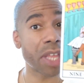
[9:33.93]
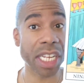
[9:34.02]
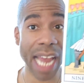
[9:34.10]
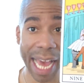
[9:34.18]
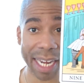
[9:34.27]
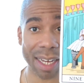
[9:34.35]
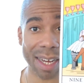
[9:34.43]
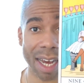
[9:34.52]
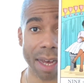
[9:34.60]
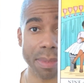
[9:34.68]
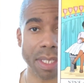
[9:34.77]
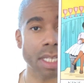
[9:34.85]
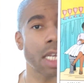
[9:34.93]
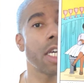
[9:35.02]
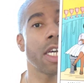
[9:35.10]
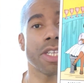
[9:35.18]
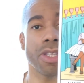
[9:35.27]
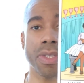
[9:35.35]
the nine of cups.
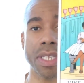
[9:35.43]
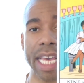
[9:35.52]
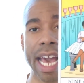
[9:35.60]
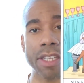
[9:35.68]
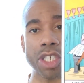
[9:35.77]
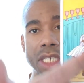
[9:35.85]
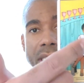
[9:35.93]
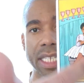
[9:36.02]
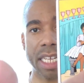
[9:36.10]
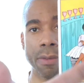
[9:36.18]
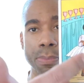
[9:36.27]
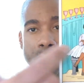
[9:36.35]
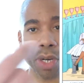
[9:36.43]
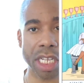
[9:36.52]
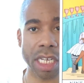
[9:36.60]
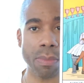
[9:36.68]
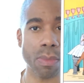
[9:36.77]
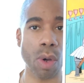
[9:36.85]
You see how she's sitting
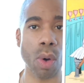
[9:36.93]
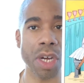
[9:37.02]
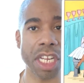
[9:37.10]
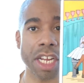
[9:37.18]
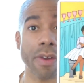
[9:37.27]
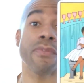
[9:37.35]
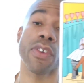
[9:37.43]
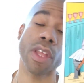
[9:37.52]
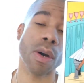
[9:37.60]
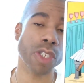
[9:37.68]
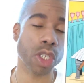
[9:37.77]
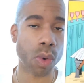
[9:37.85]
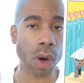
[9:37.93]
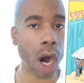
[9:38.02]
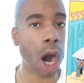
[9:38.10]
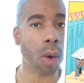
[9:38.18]
pretty on here for those who are,